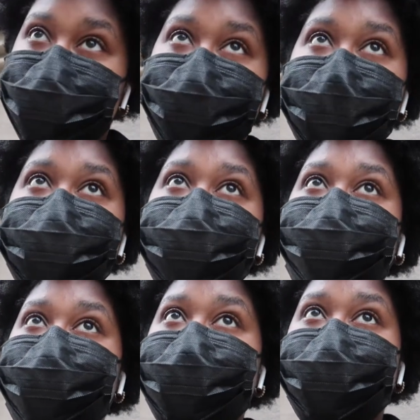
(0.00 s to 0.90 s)
service.
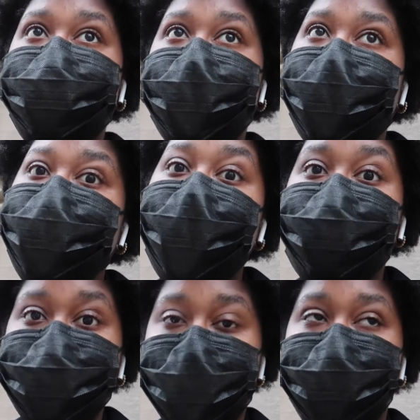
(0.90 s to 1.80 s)
Three, I hated
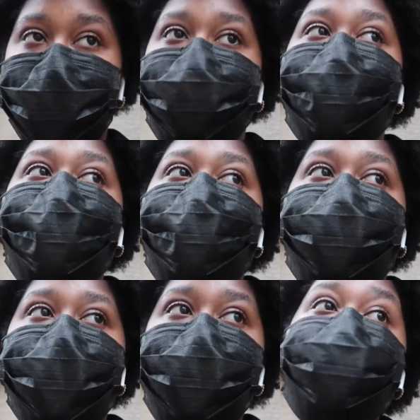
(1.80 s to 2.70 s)
everything, okay?
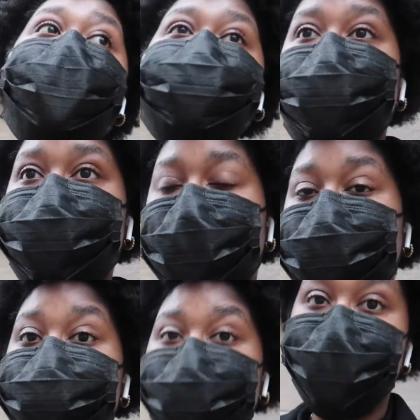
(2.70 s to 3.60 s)
I mean, that's
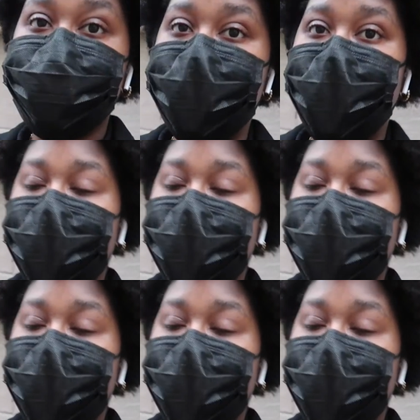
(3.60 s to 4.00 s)
everything. So my, my